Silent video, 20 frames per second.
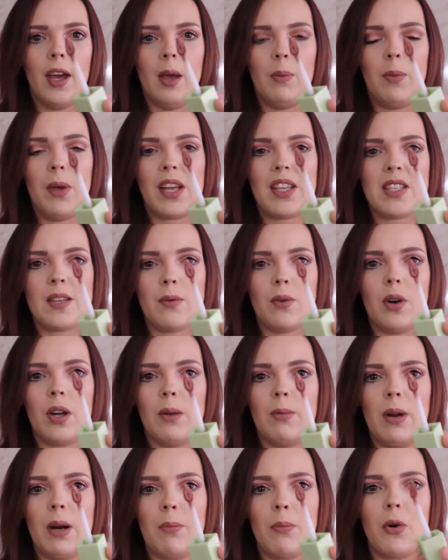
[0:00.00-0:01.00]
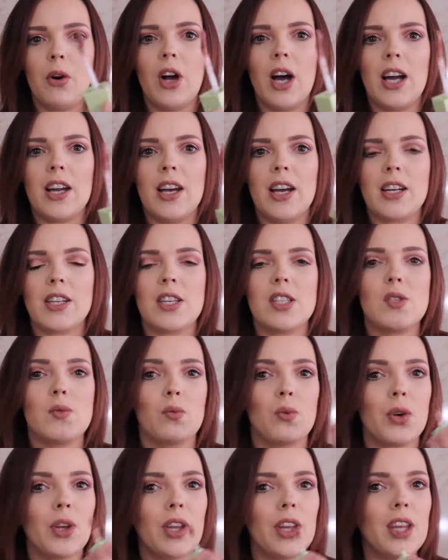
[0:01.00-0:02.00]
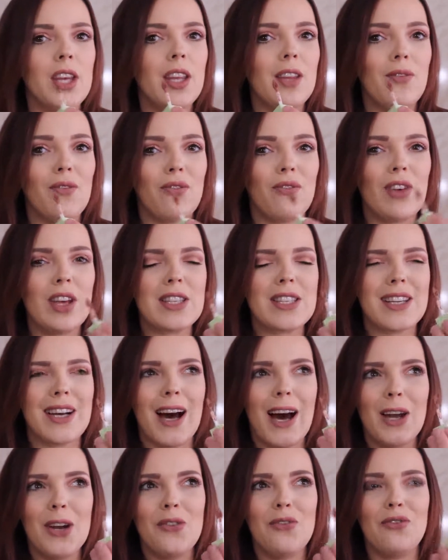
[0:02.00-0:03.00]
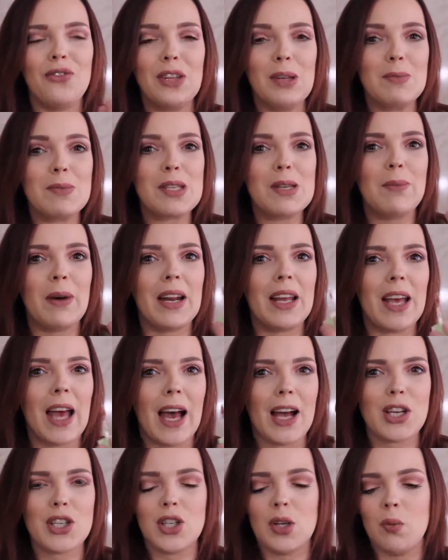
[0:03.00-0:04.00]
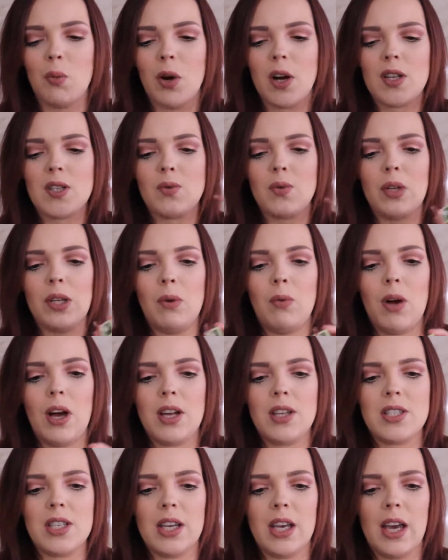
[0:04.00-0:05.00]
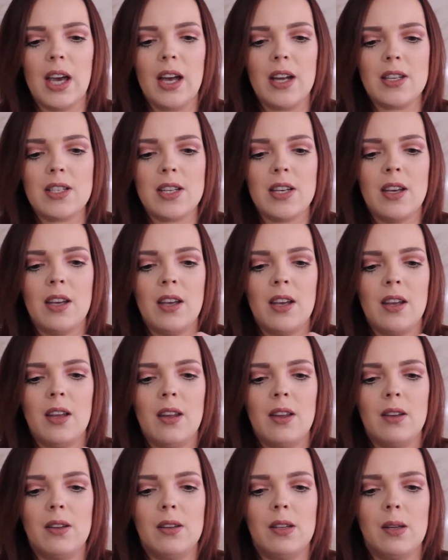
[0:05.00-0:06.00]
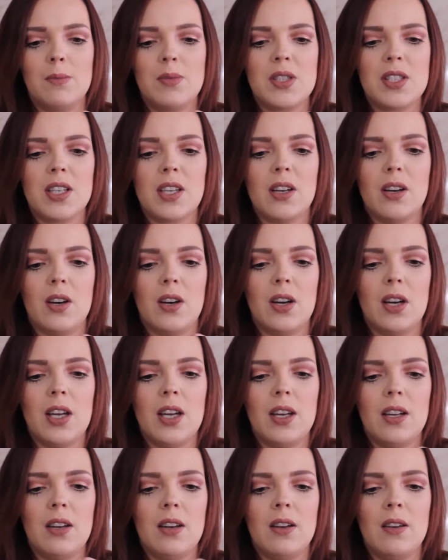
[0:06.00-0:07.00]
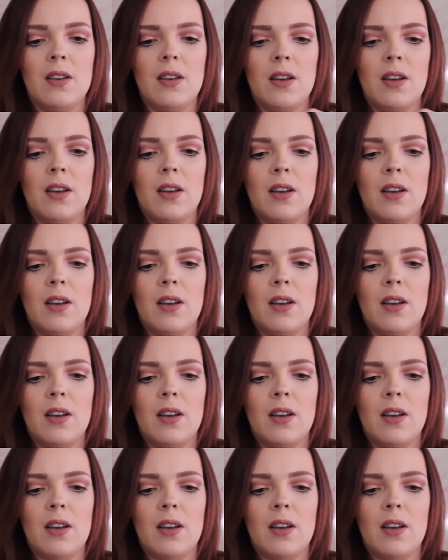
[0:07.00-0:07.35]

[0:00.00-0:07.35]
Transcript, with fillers: It picks up quite a bit of product. It's really, it's kind of flimsy, but it actually works really well to get lipstick on.